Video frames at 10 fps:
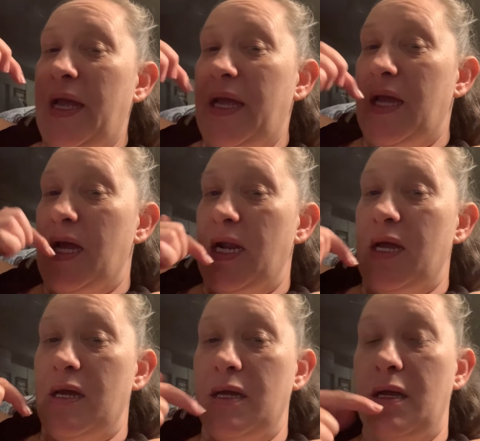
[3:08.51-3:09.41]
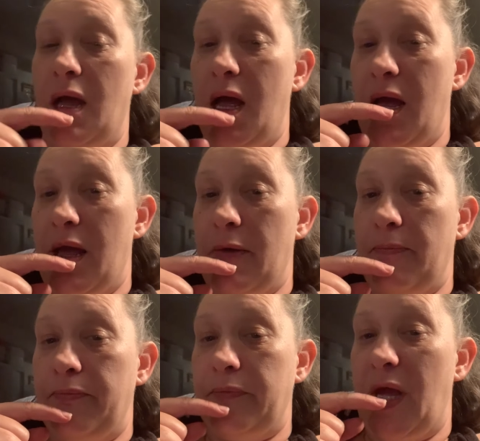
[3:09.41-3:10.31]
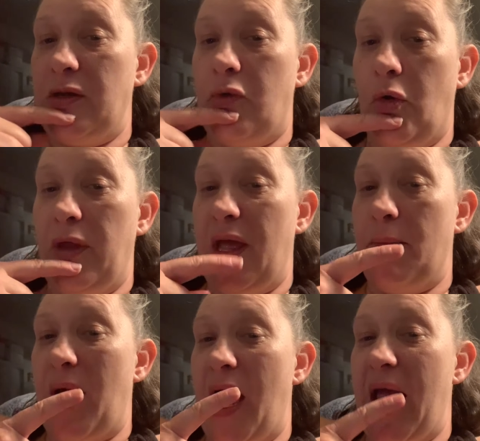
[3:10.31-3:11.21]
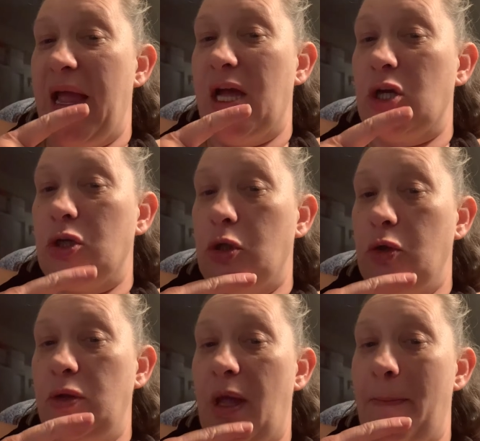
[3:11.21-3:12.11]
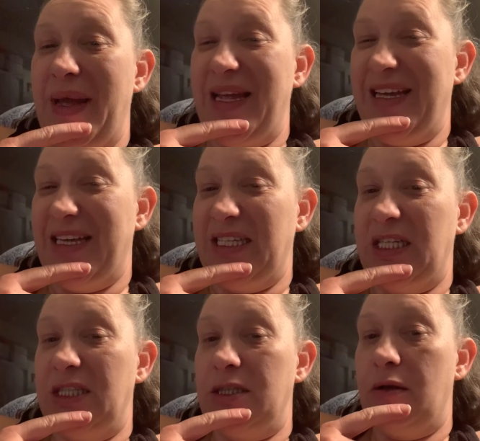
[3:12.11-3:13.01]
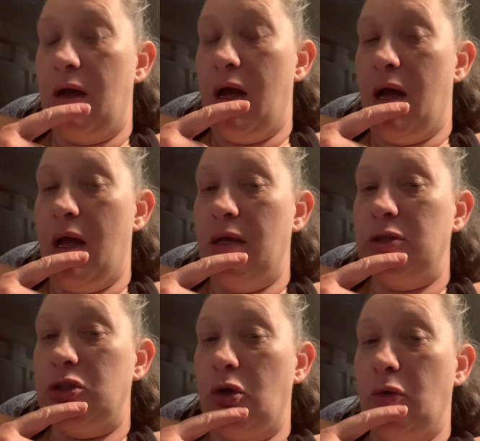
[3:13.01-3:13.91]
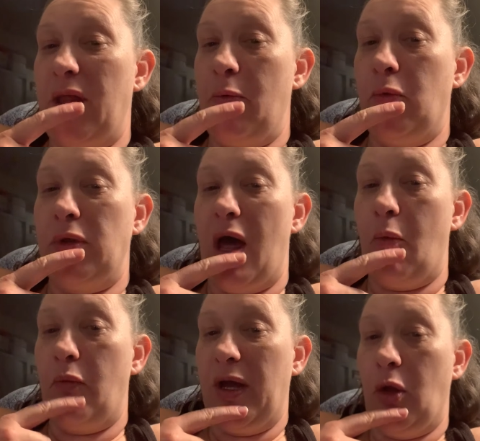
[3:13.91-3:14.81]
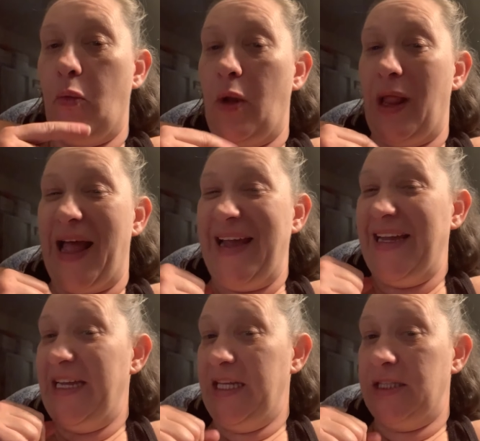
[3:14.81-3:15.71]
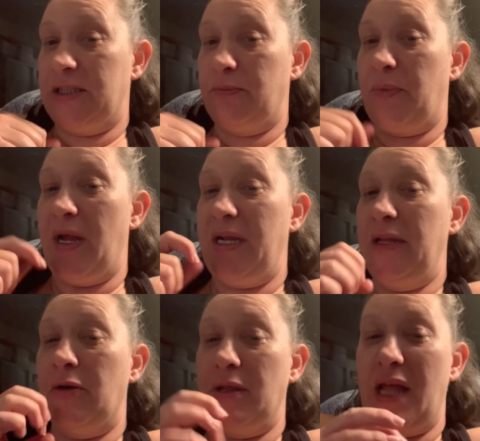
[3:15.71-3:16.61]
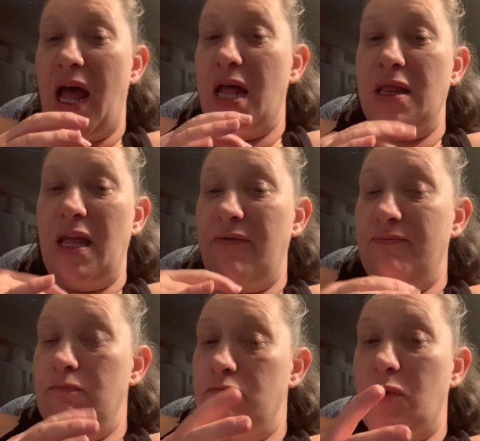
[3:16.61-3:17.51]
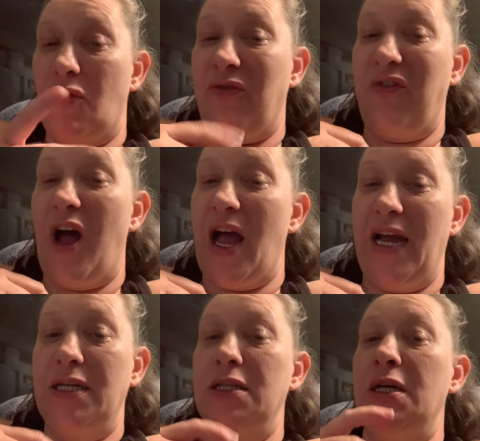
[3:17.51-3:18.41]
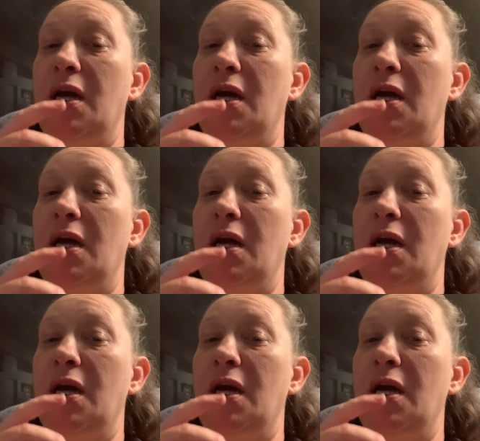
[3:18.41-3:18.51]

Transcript: And I told him I glued them in so they will not wiggle while I eat. But either in that, they're fine.